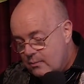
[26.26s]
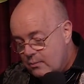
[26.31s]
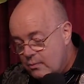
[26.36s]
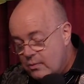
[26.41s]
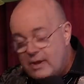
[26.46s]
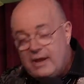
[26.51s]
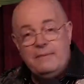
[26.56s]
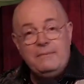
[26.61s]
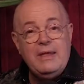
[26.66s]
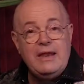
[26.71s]

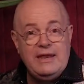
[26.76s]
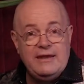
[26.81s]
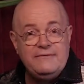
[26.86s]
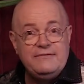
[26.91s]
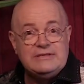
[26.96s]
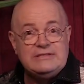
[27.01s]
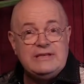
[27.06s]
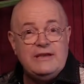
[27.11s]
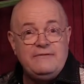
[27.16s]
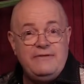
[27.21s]
Many
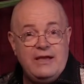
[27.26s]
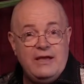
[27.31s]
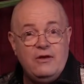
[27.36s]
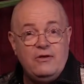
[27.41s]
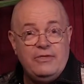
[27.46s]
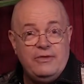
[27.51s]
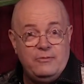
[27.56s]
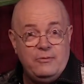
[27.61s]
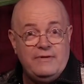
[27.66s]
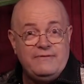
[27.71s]
of us have
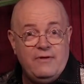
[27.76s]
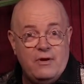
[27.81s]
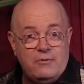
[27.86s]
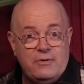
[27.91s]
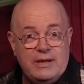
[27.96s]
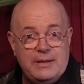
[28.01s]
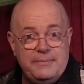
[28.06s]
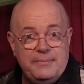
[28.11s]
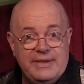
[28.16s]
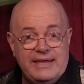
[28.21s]
hell that we've
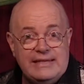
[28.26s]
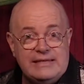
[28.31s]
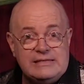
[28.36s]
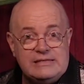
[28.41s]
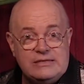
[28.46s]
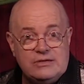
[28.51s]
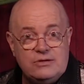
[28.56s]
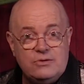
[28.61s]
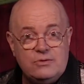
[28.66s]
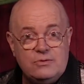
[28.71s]
already been
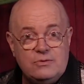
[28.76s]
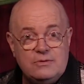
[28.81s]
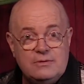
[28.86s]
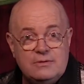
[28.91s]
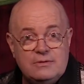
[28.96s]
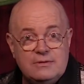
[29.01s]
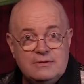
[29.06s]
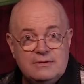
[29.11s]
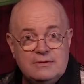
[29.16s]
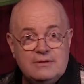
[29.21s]
to,
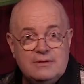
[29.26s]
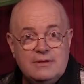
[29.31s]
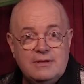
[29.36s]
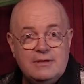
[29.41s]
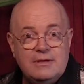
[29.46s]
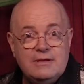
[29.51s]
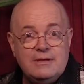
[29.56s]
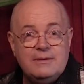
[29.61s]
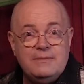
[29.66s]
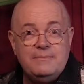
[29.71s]

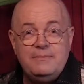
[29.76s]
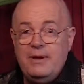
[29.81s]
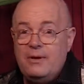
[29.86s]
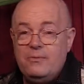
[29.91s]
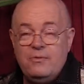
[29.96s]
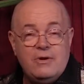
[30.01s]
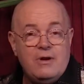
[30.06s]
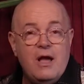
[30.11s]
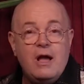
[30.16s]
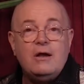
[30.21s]

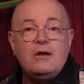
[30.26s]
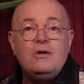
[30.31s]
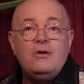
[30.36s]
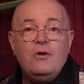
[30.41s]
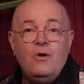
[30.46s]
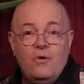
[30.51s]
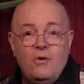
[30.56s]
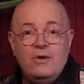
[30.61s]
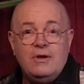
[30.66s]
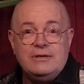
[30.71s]
but we're not
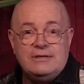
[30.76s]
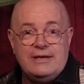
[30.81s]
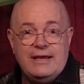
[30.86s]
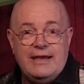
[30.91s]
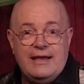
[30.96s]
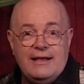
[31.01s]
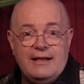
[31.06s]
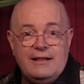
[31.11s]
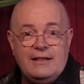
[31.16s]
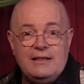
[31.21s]
going to
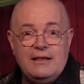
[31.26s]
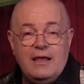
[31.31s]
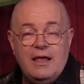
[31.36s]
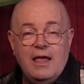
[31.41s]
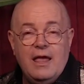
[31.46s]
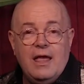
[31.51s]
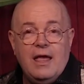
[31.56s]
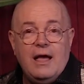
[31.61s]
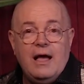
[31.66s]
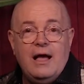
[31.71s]
hell.
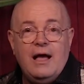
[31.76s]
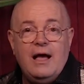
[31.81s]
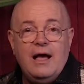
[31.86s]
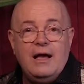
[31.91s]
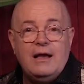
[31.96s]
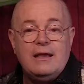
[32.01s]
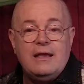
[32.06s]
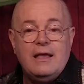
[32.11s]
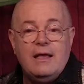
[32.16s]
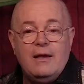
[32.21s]

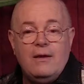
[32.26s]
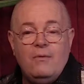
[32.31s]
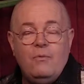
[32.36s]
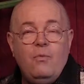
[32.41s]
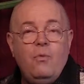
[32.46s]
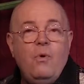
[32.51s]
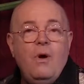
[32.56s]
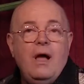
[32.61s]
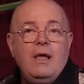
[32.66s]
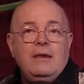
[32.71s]

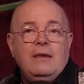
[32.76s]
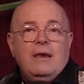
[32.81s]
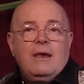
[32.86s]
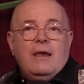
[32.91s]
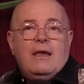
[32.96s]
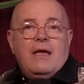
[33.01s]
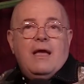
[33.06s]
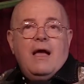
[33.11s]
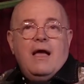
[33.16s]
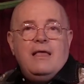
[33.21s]
What
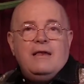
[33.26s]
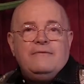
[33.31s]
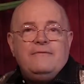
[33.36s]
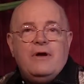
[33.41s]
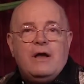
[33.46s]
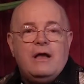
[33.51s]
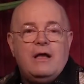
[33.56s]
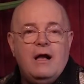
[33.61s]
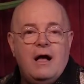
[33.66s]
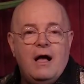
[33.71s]
kind of
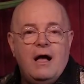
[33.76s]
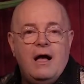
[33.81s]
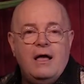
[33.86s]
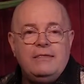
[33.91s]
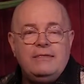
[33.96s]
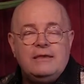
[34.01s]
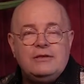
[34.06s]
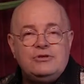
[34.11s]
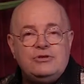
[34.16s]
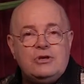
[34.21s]
a
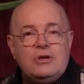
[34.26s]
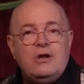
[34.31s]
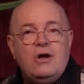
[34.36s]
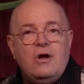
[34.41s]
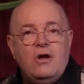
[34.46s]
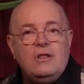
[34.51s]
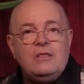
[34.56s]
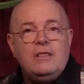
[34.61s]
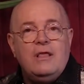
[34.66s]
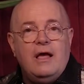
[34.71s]
God that you
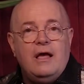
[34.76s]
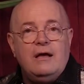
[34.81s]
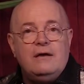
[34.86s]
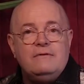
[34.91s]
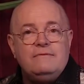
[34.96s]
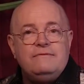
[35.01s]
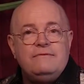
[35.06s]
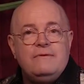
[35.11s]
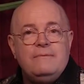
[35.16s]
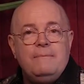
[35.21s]
call
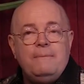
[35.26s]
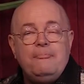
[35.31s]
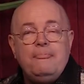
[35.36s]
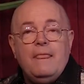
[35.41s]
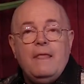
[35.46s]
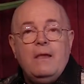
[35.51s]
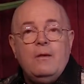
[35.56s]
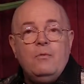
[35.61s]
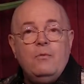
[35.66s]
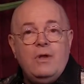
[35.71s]
love
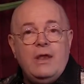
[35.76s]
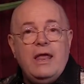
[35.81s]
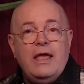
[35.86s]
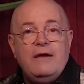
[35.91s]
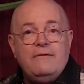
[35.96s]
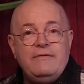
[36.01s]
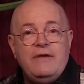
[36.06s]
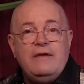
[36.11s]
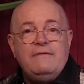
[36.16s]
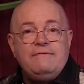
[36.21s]
would
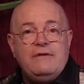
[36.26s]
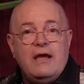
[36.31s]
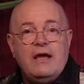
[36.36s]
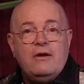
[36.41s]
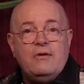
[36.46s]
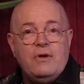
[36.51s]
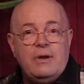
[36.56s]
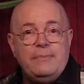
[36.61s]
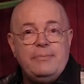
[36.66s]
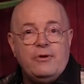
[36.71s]
have a
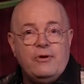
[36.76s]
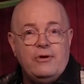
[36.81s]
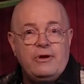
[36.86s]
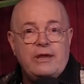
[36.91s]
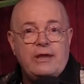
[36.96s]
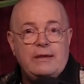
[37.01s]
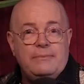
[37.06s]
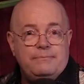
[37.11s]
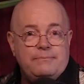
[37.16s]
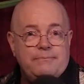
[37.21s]
fiery,
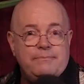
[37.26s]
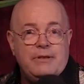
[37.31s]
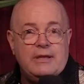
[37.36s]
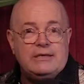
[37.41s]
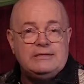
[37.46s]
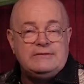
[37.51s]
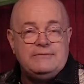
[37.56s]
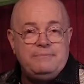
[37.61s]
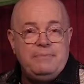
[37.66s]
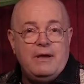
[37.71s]
burning
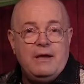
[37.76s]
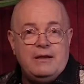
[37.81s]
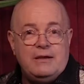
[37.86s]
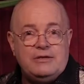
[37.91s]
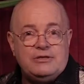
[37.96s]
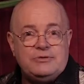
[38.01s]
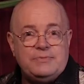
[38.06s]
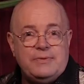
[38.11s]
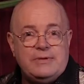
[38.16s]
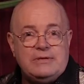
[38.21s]
place of
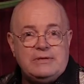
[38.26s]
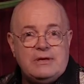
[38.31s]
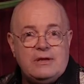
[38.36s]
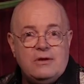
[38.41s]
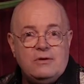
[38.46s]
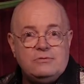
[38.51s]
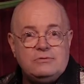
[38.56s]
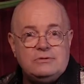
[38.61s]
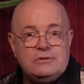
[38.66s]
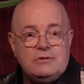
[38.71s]
punishment to
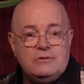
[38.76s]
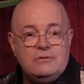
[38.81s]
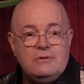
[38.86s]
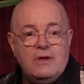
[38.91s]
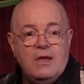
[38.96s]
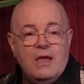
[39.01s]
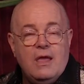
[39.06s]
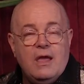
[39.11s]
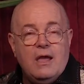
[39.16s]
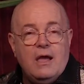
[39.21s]
go to